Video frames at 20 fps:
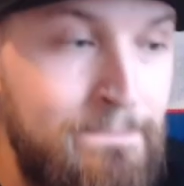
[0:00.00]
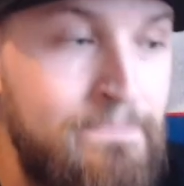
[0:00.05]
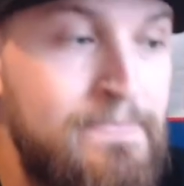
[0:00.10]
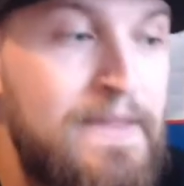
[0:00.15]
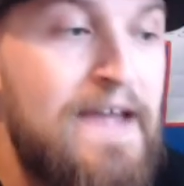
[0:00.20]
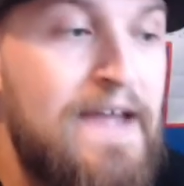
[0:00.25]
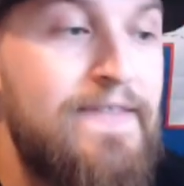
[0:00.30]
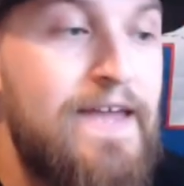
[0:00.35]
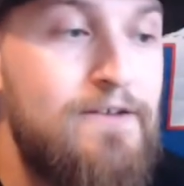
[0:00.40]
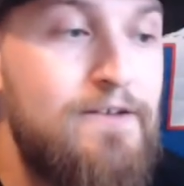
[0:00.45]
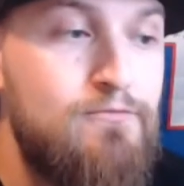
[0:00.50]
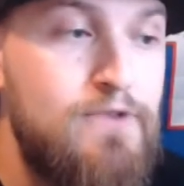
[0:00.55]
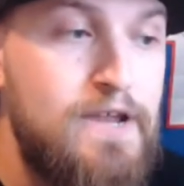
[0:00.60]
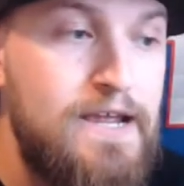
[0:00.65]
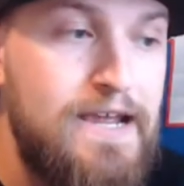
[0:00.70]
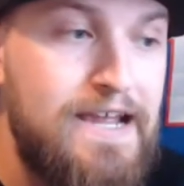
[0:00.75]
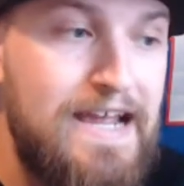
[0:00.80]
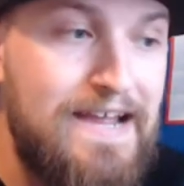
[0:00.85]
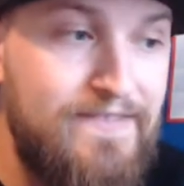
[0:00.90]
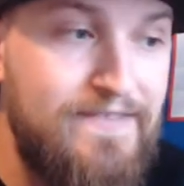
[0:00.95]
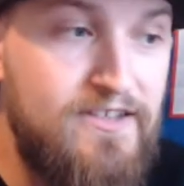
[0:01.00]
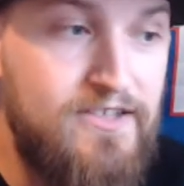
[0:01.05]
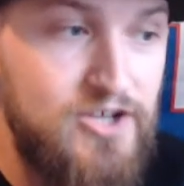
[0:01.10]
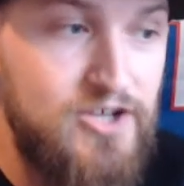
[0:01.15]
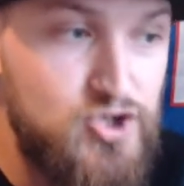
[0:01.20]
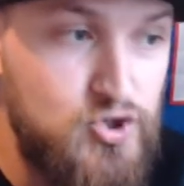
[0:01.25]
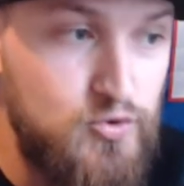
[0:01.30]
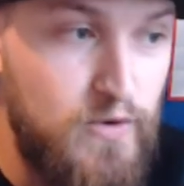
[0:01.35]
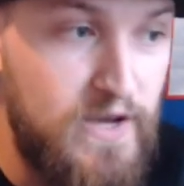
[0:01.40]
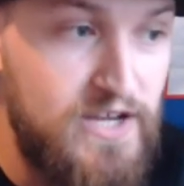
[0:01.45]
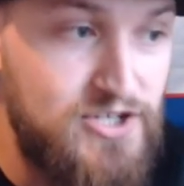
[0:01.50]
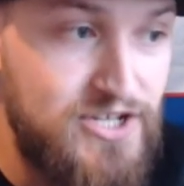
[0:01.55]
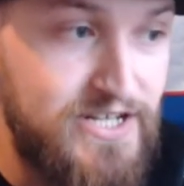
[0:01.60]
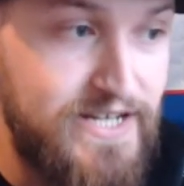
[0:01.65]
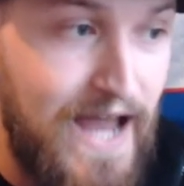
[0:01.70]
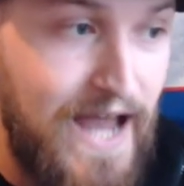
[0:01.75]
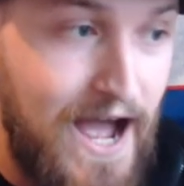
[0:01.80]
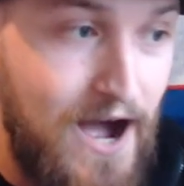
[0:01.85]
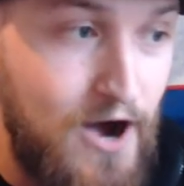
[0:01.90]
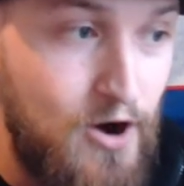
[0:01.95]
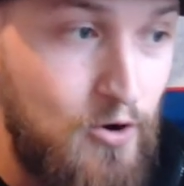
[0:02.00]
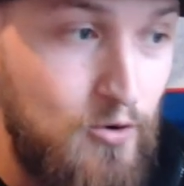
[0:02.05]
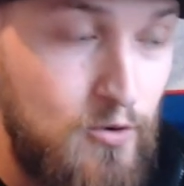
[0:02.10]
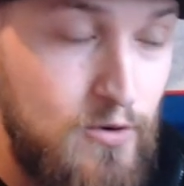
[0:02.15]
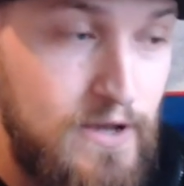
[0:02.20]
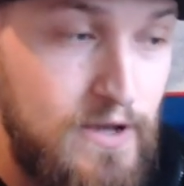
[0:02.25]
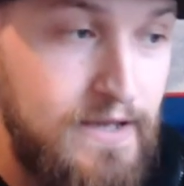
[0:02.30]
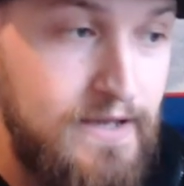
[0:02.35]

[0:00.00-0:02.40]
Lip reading: And then in this situation now,